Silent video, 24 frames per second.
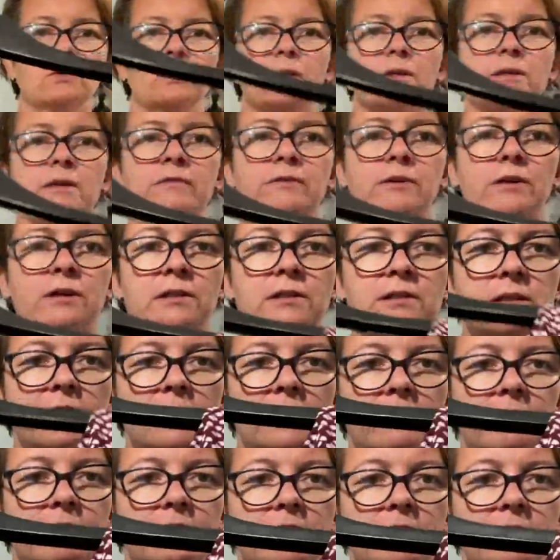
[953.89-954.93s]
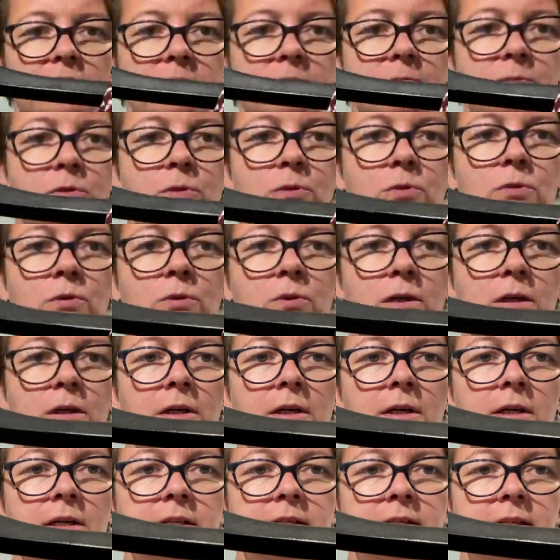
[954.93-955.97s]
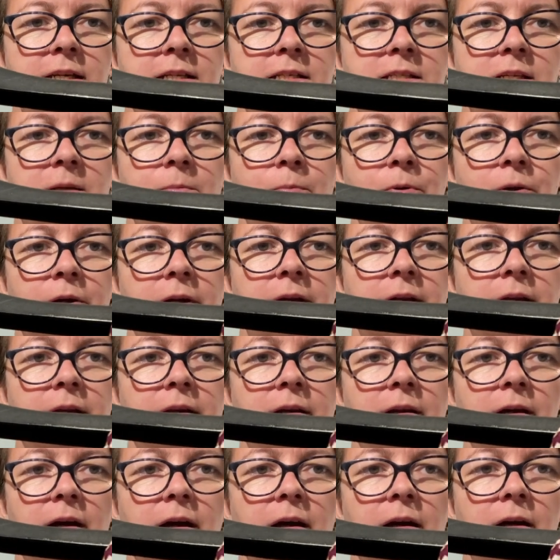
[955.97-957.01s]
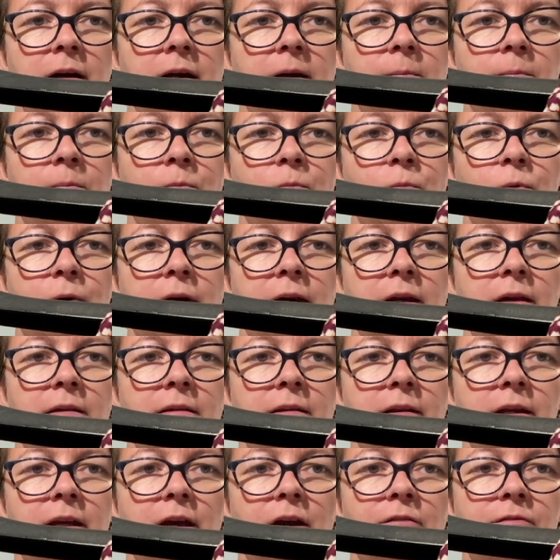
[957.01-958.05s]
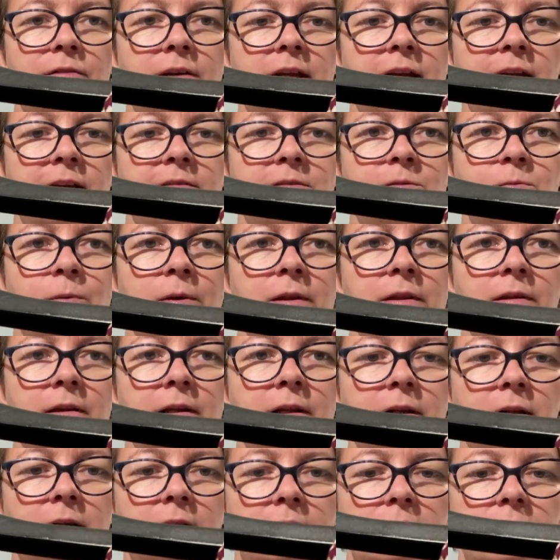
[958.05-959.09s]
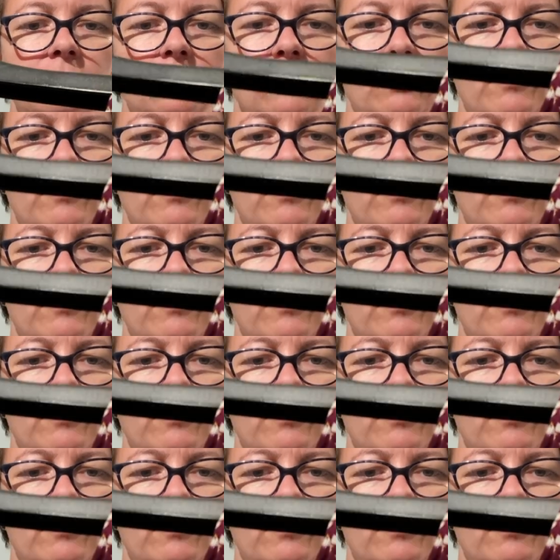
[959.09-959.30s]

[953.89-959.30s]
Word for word: I don't know if you can see it very small ditzy print um, with of leaves with little or